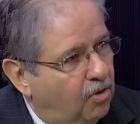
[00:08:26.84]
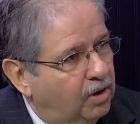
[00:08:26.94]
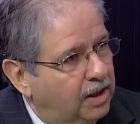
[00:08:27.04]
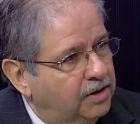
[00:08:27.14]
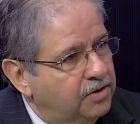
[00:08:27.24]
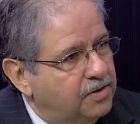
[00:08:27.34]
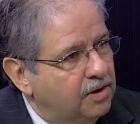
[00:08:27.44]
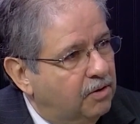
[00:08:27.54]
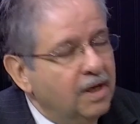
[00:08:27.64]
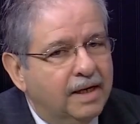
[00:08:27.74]
ages. So
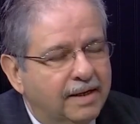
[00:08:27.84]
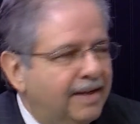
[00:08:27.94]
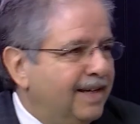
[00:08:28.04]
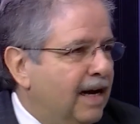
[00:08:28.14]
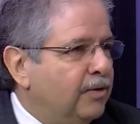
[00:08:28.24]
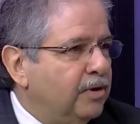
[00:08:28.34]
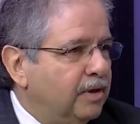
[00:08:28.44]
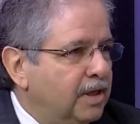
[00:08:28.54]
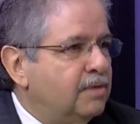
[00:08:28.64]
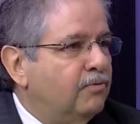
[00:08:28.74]
get out there and
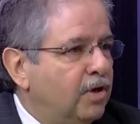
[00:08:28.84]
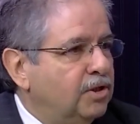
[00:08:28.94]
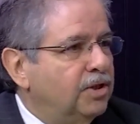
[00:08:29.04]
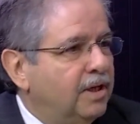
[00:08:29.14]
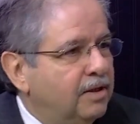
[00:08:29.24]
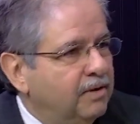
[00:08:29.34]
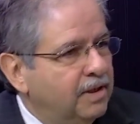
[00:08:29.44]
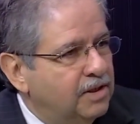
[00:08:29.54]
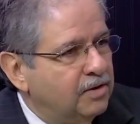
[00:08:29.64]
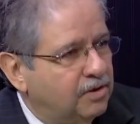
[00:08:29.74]
get some fresh air, and
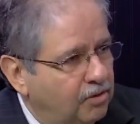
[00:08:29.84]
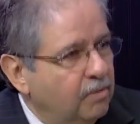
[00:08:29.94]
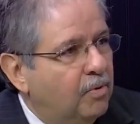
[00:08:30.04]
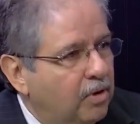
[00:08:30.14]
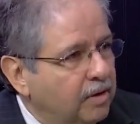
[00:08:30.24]
it's so important.